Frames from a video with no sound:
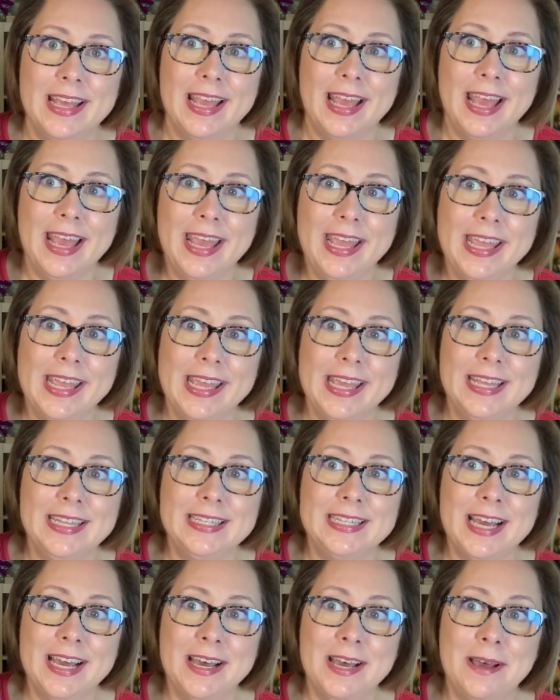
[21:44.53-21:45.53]

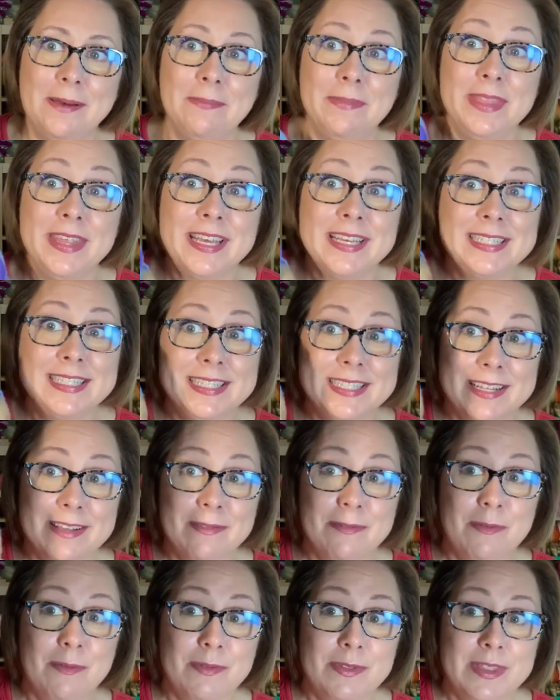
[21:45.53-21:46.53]
And um, this
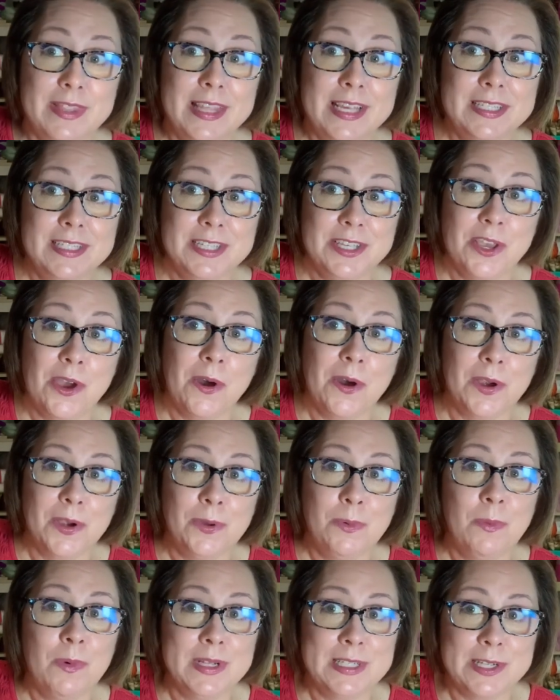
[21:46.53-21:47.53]
this
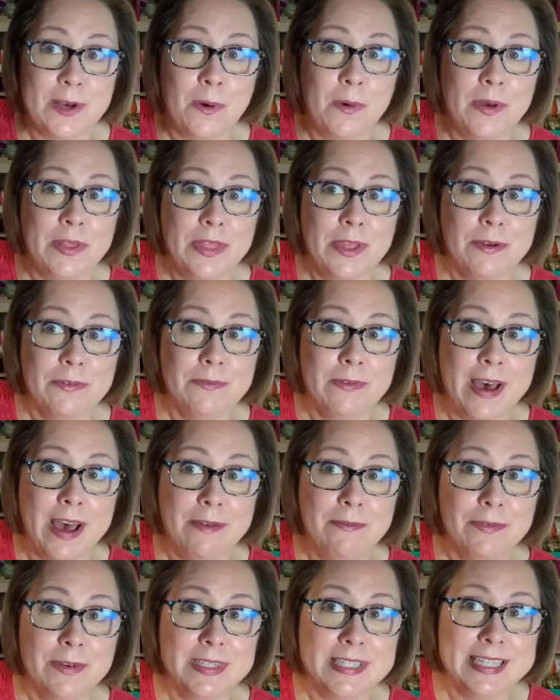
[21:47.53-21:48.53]
yarn was on their
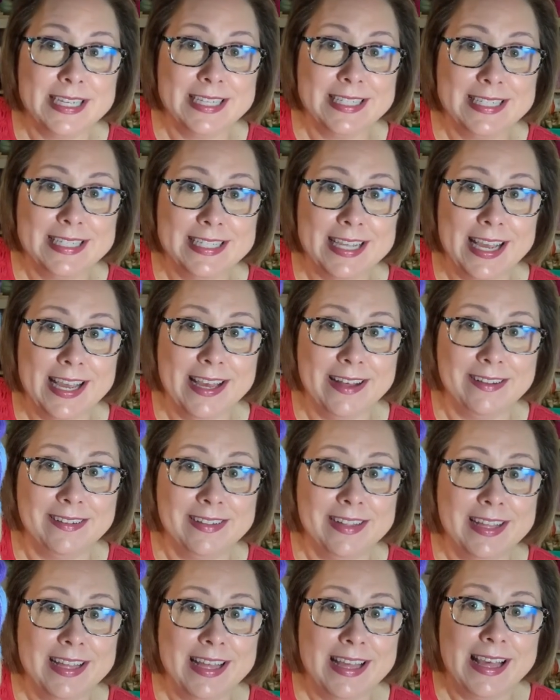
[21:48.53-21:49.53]
5 for 10 sale.